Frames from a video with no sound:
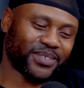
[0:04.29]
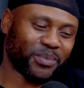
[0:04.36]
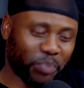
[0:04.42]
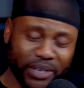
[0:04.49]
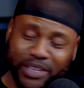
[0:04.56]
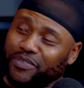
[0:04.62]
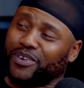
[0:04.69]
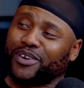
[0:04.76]

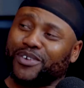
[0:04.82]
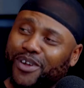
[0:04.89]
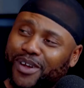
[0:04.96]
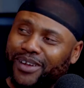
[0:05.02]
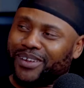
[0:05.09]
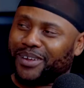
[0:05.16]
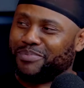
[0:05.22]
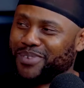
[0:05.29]
believe it or
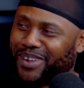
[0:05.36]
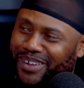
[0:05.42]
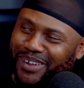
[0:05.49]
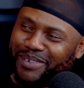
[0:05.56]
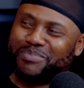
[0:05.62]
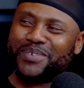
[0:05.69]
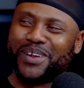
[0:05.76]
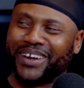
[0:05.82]
not,
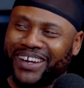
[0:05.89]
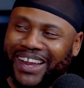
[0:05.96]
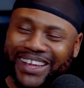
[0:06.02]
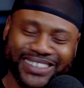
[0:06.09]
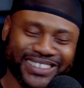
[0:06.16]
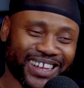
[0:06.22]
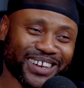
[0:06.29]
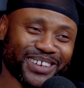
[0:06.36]
I'm not
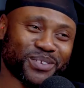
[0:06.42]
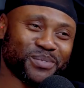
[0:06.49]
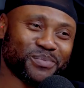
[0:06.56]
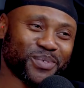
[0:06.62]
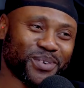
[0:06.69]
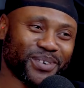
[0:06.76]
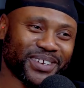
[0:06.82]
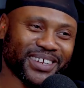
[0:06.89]
like that no
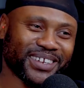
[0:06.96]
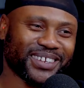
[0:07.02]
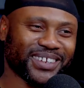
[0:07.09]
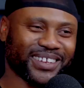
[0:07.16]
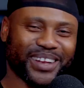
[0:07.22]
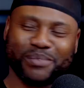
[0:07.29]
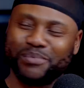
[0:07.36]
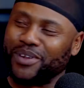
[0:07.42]
more. Like,
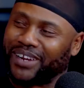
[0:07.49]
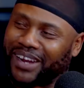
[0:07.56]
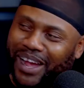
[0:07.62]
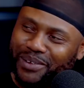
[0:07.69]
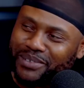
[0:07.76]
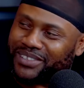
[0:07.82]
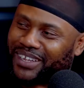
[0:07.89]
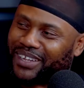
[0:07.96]
I'm not
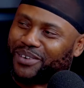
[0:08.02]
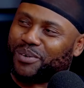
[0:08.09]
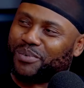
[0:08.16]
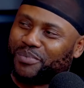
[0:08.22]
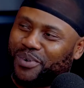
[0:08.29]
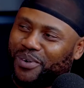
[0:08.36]
out there no more.